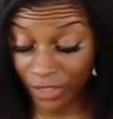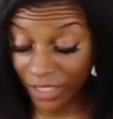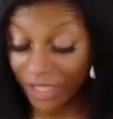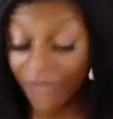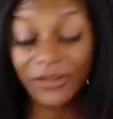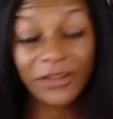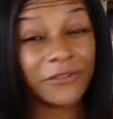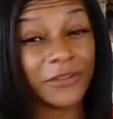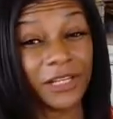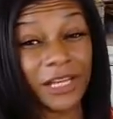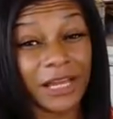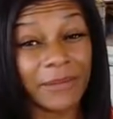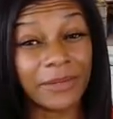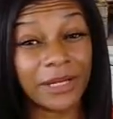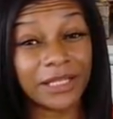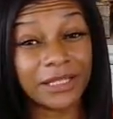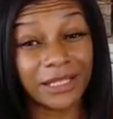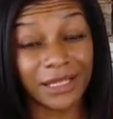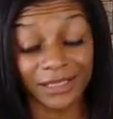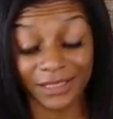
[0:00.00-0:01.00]
Even if you're not
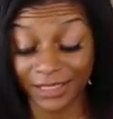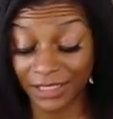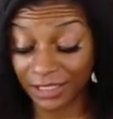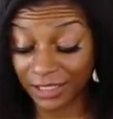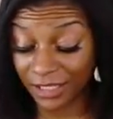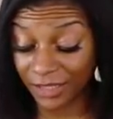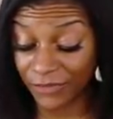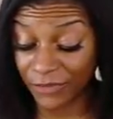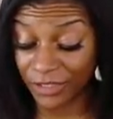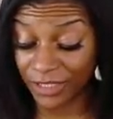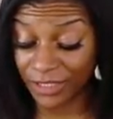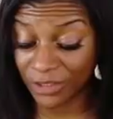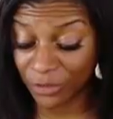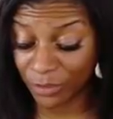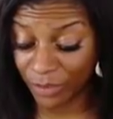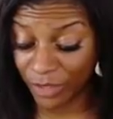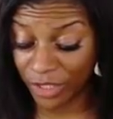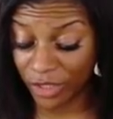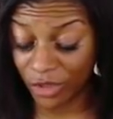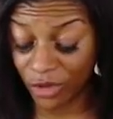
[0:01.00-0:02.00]
about that extended life, you can still
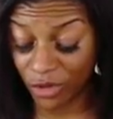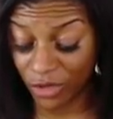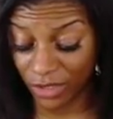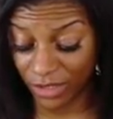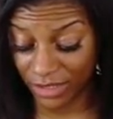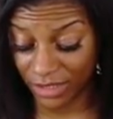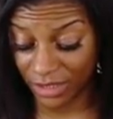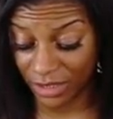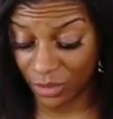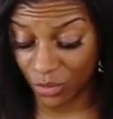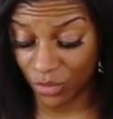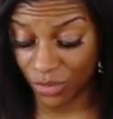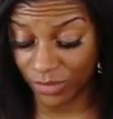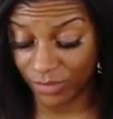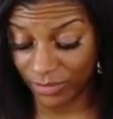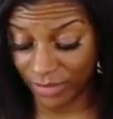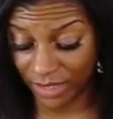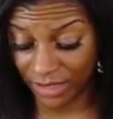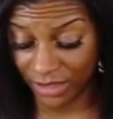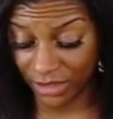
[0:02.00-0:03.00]
pick a card and see what
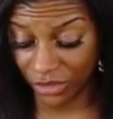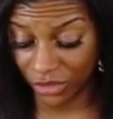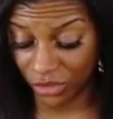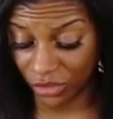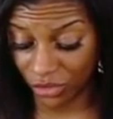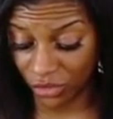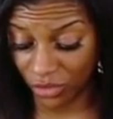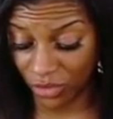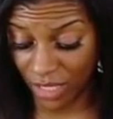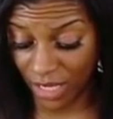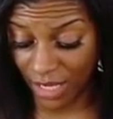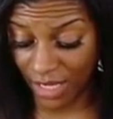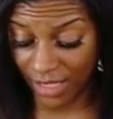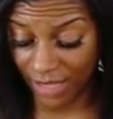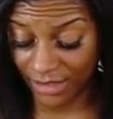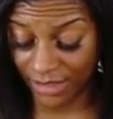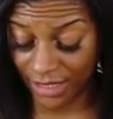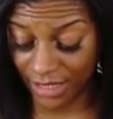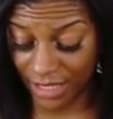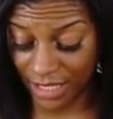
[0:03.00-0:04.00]
messages you
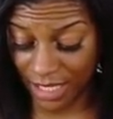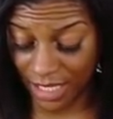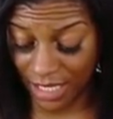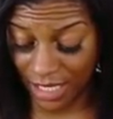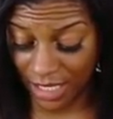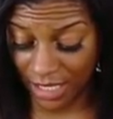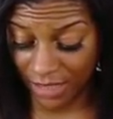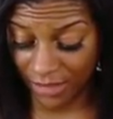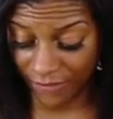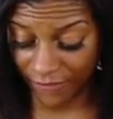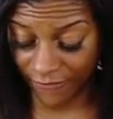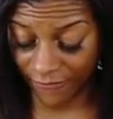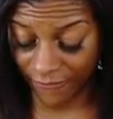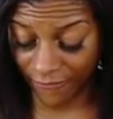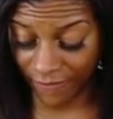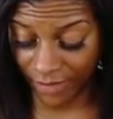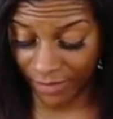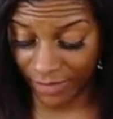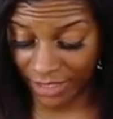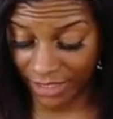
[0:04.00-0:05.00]
guys gain
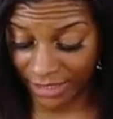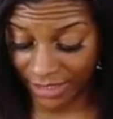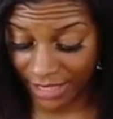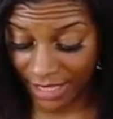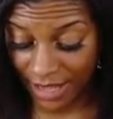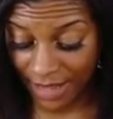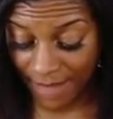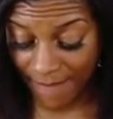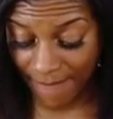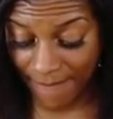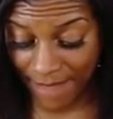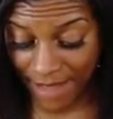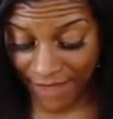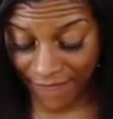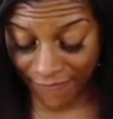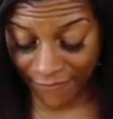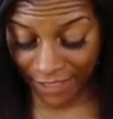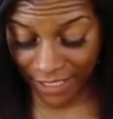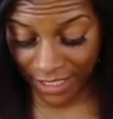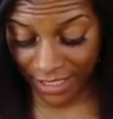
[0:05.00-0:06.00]
from it, my
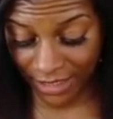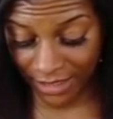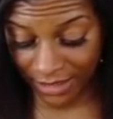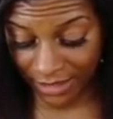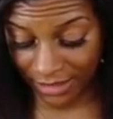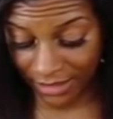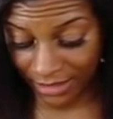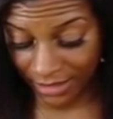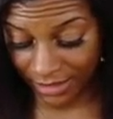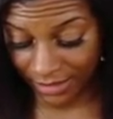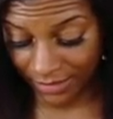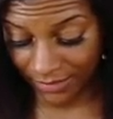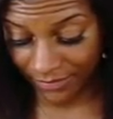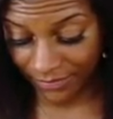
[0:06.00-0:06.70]
friend.